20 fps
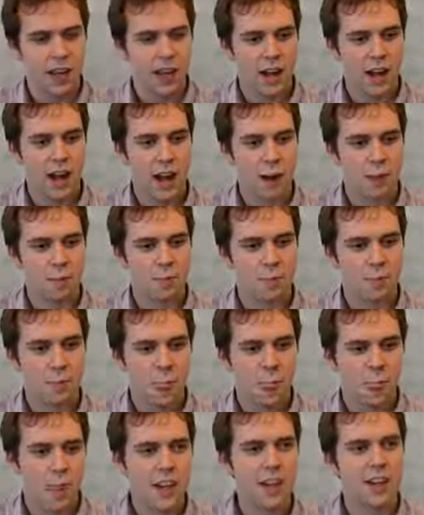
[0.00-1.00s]

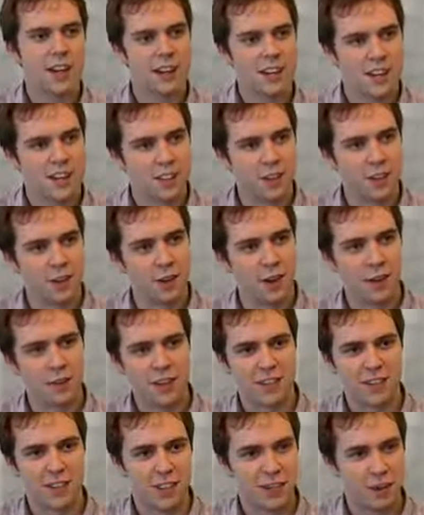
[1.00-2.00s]
In addition,
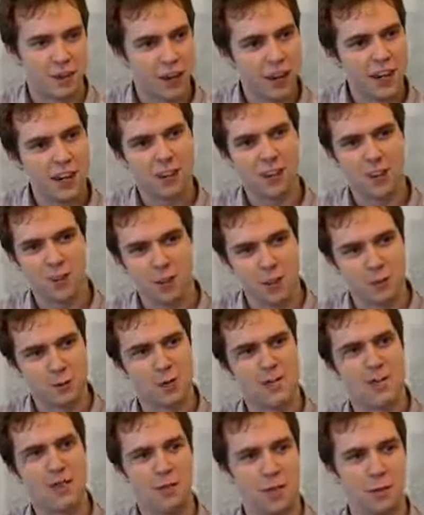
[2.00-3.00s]
obviously, depending on your
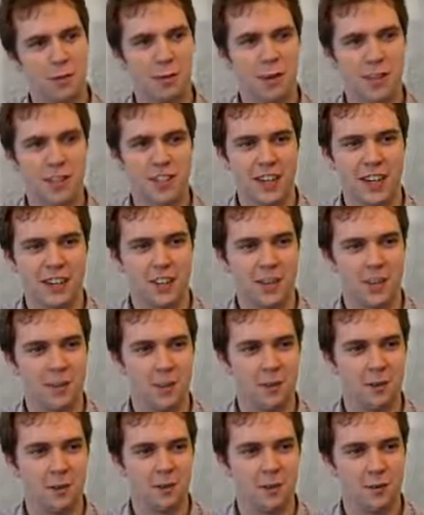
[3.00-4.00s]
specific project,
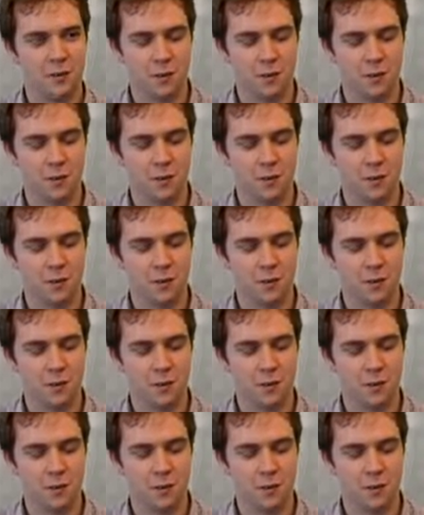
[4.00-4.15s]
you